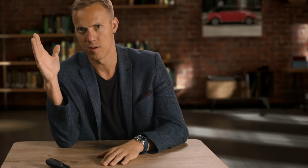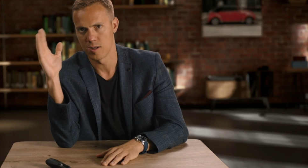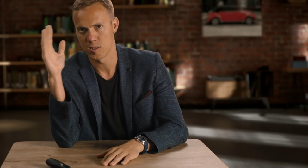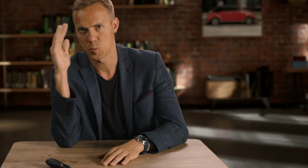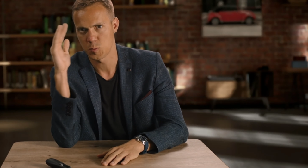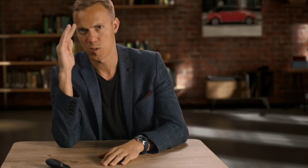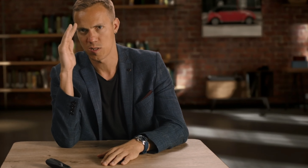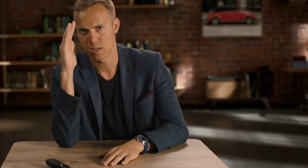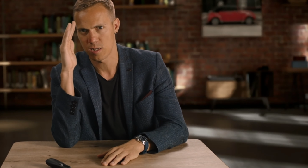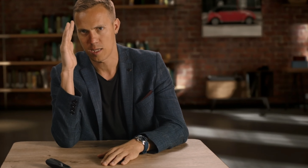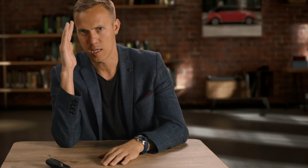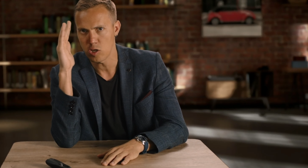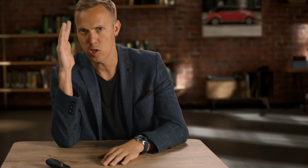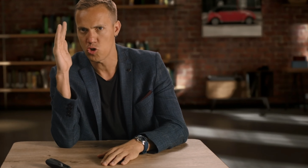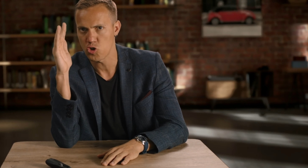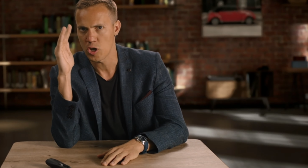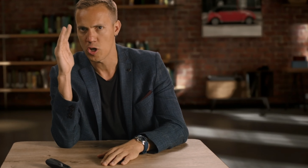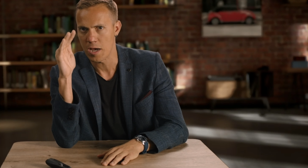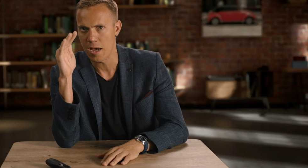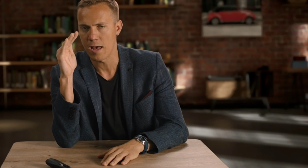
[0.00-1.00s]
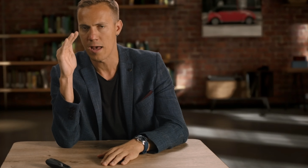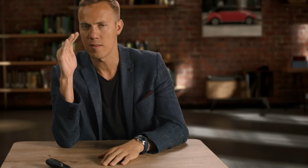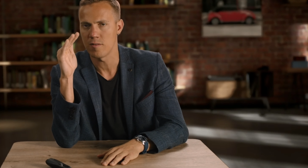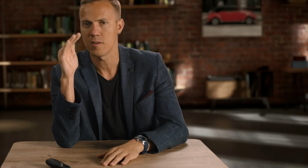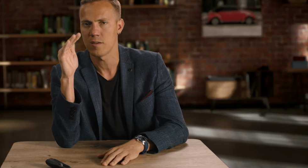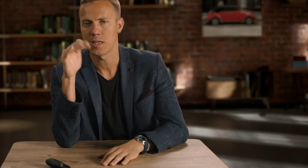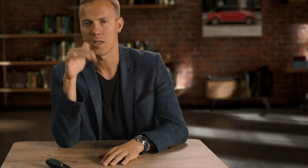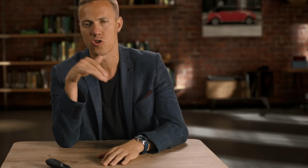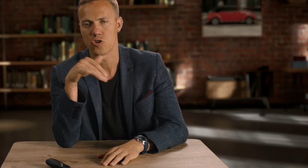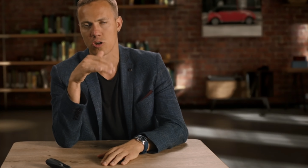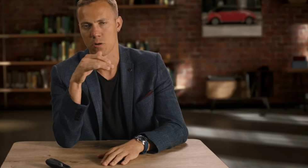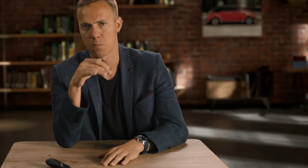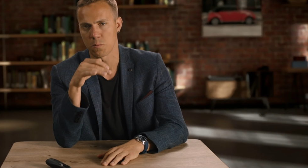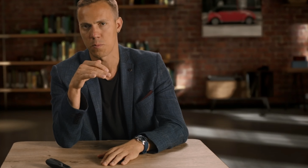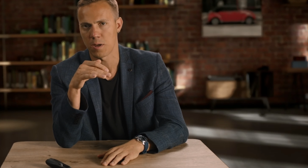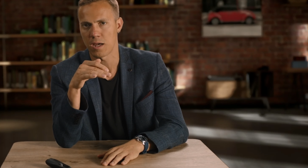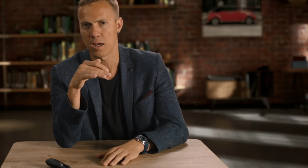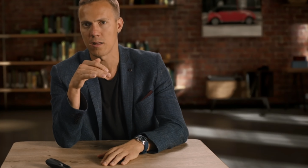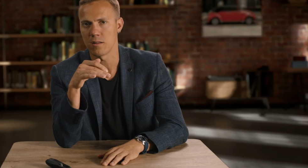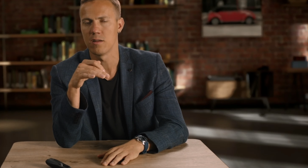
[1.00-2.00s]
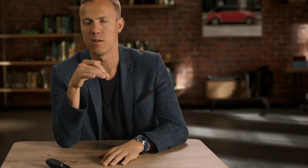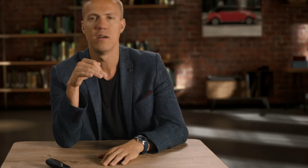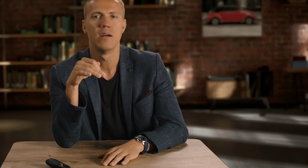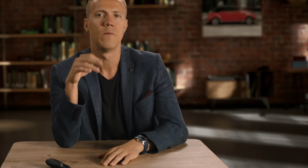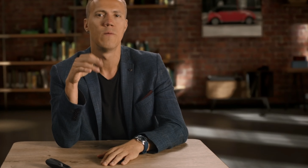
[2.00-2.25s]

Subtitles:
And each ad, each campaign,